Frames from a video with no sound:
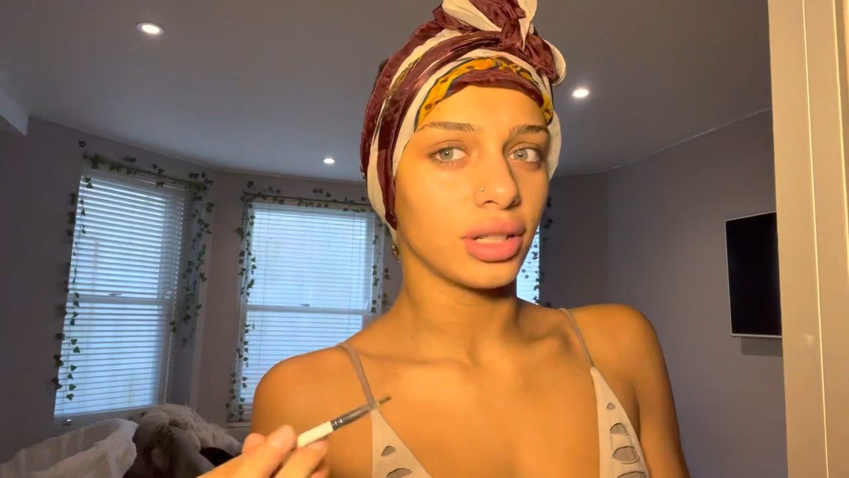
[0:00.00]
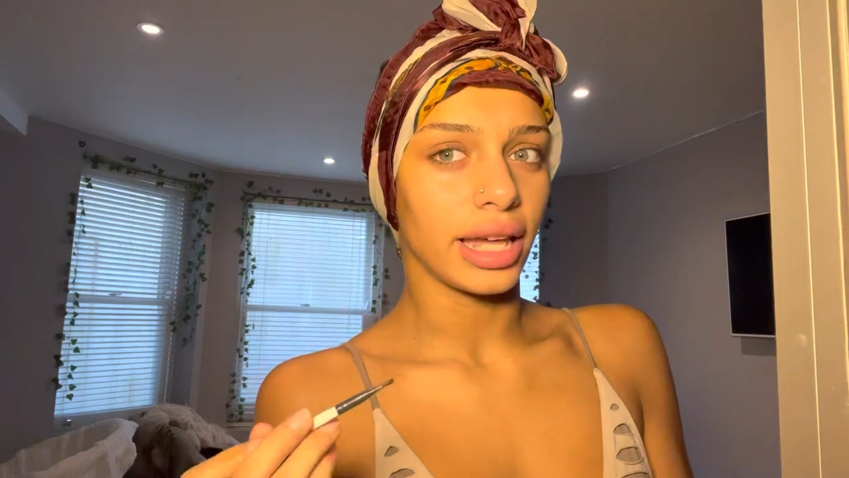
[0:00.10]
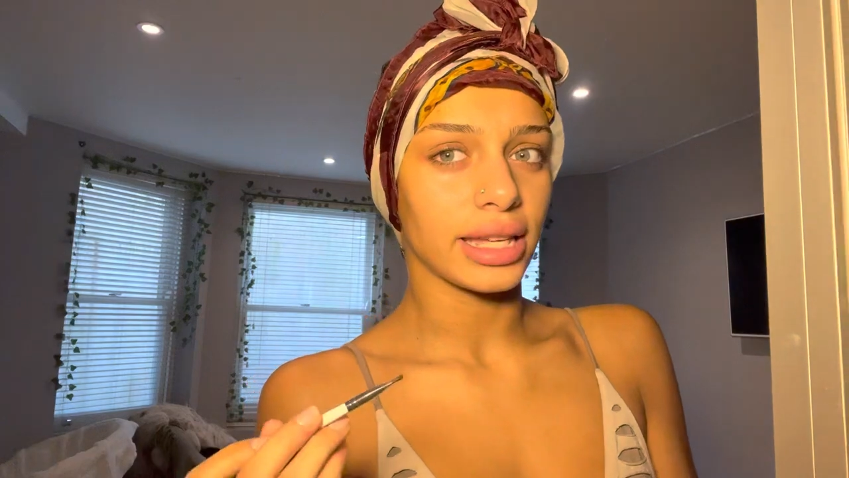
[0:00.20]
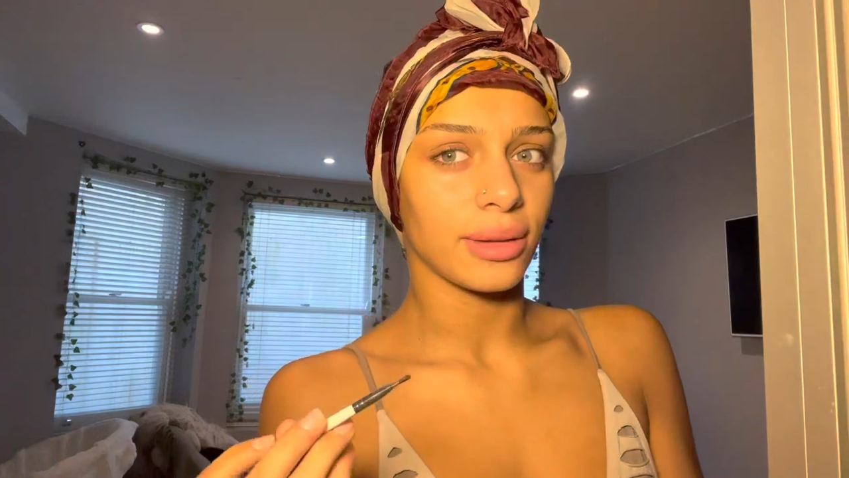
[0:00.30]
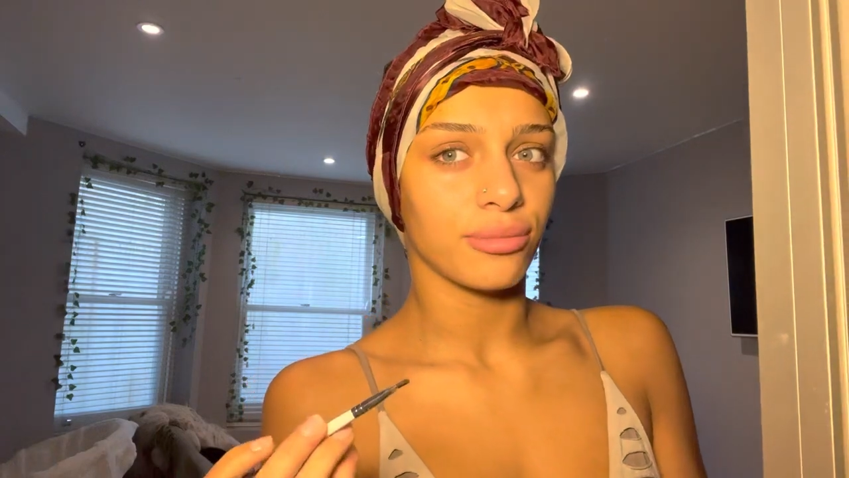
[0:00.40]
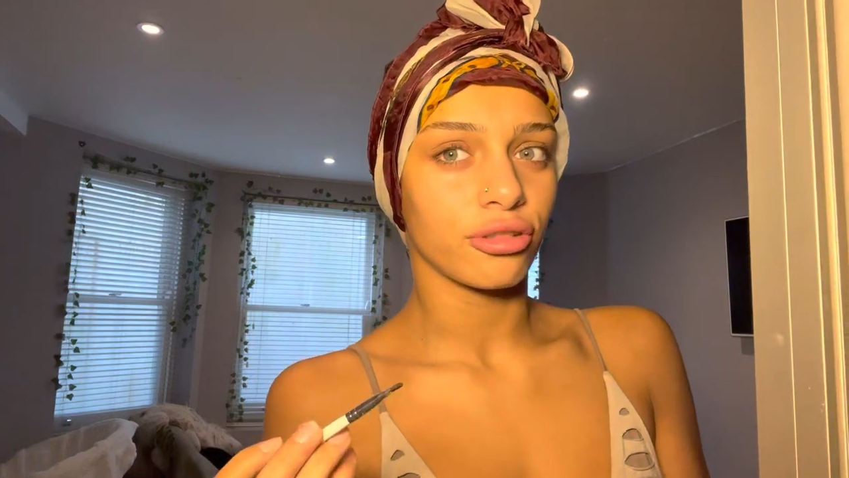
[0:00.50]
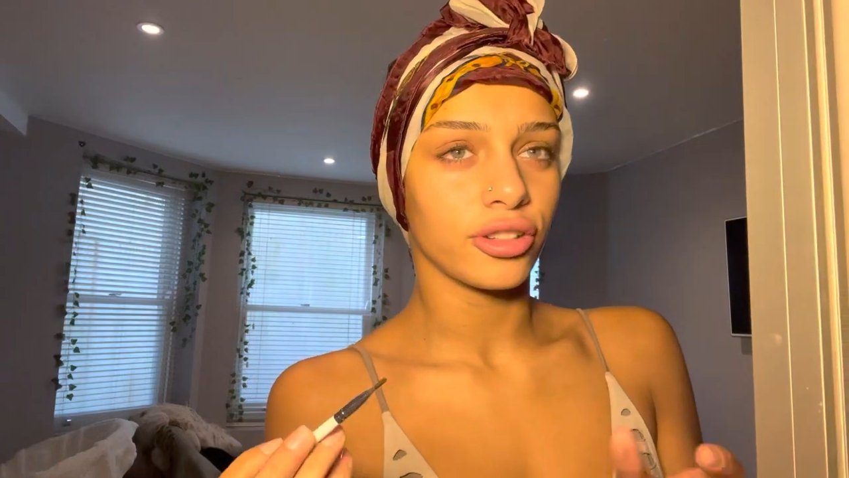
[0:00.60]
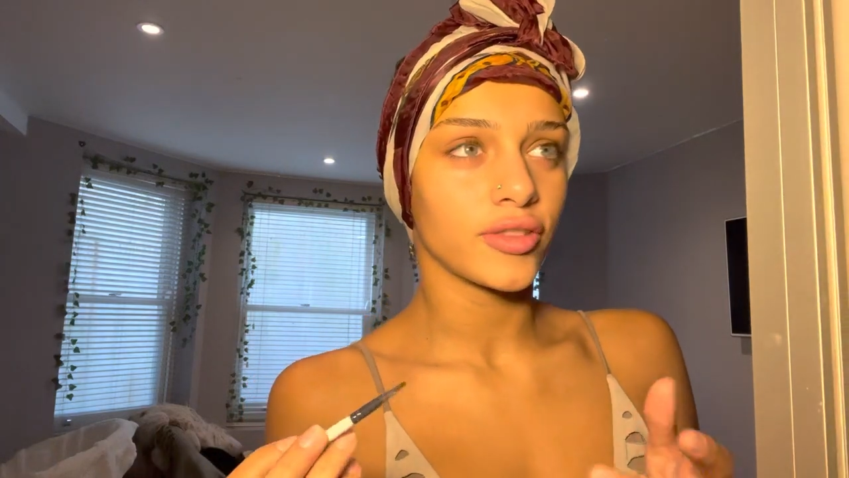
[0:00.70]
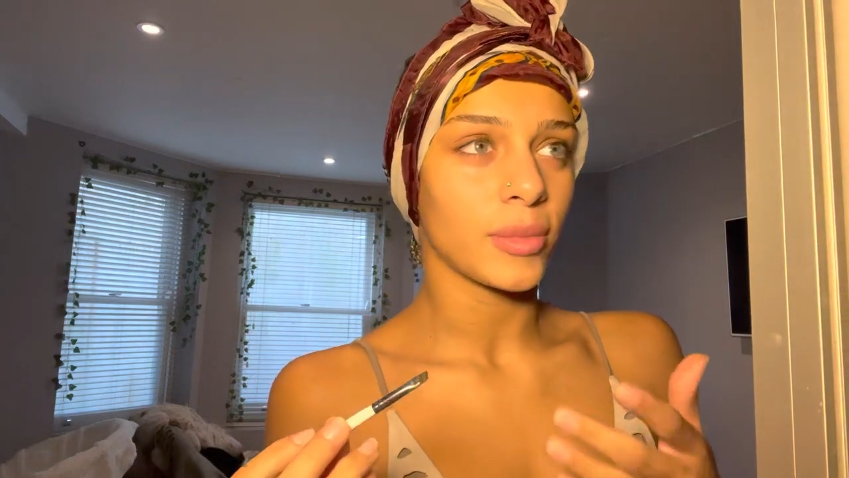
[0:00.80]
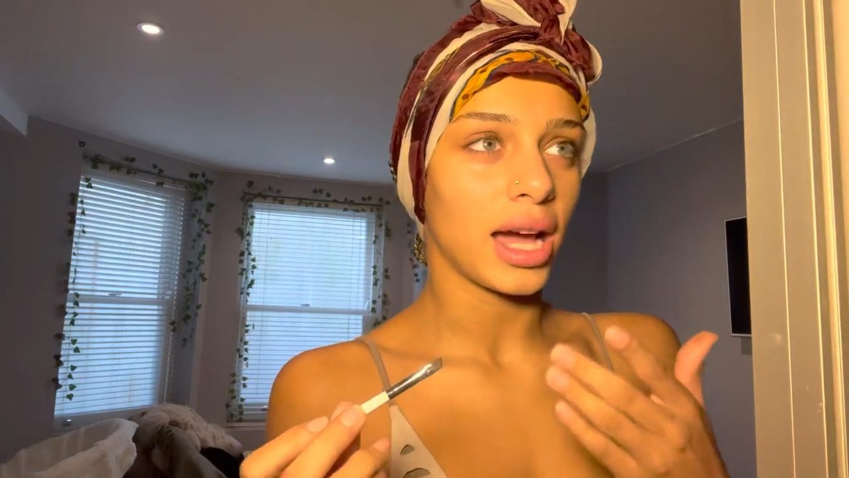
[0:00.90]
like
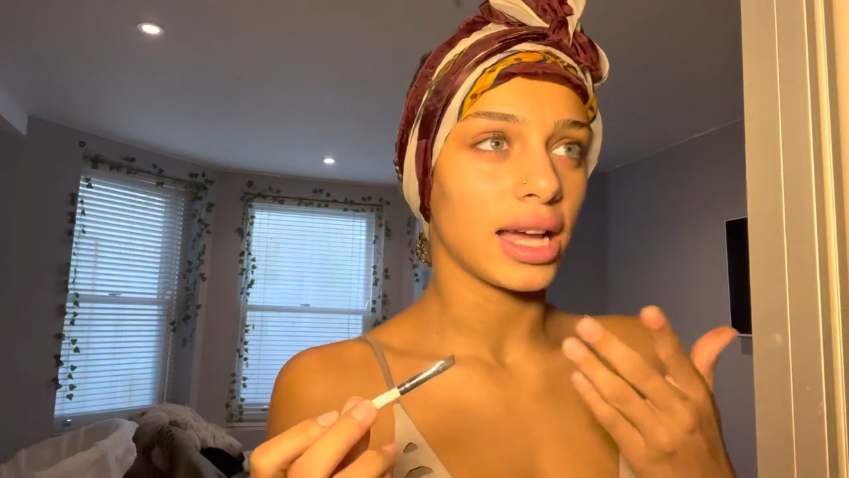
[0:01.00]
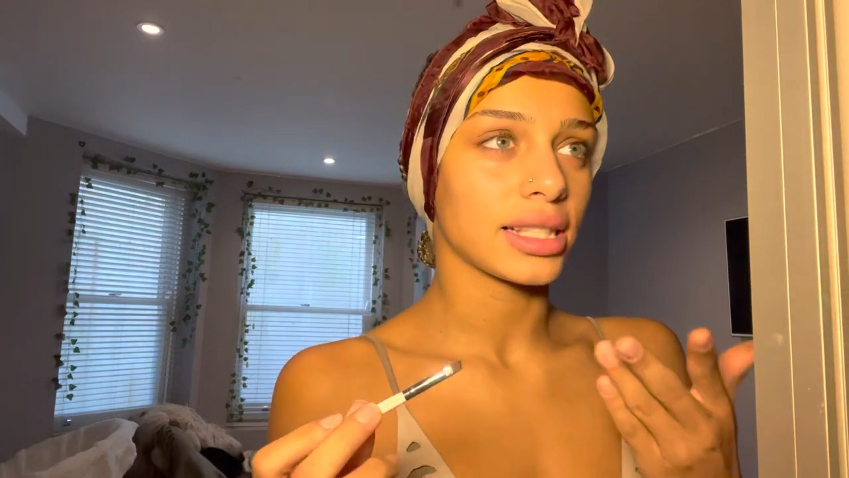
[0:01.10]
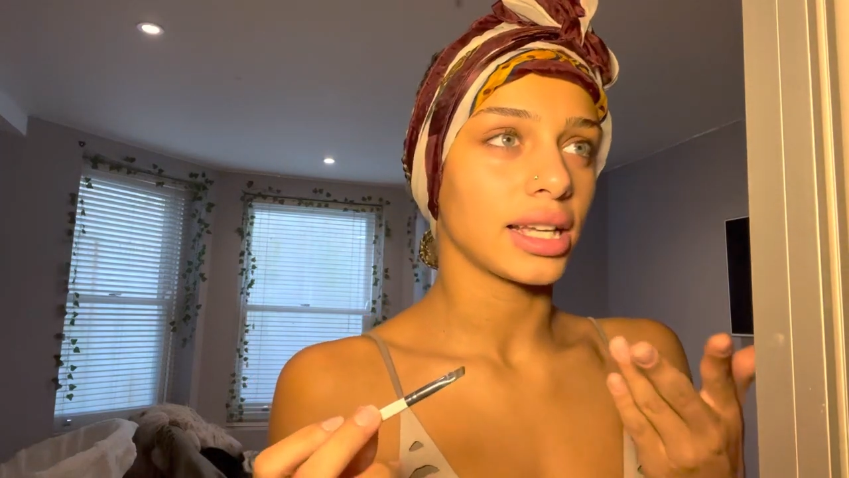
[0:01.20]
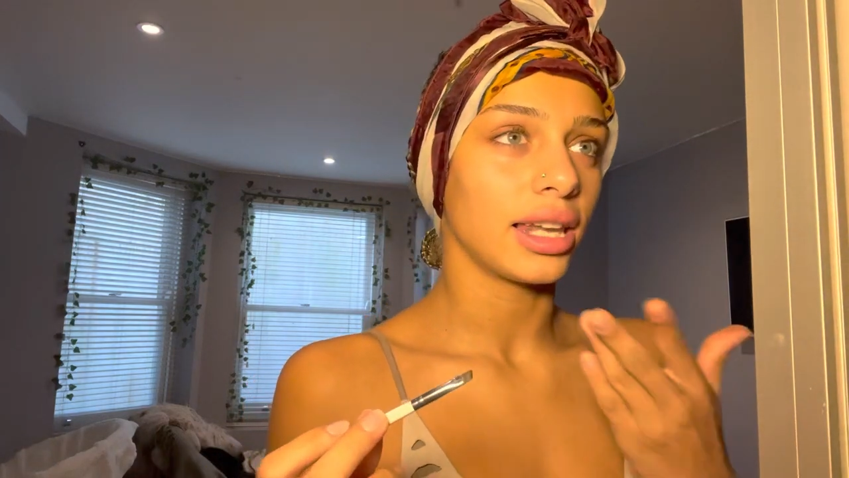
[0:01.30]
improved my eyesight.